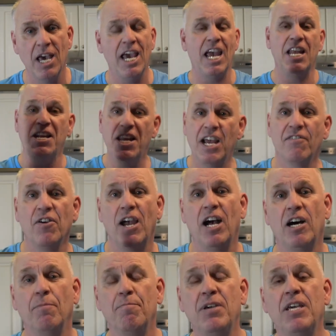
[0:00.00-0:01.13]
It never
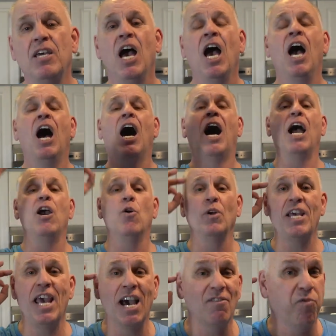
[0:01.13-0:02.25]
helped me. I
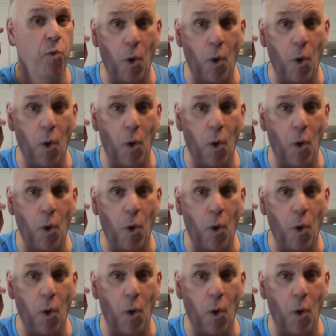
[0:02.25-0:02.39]
only have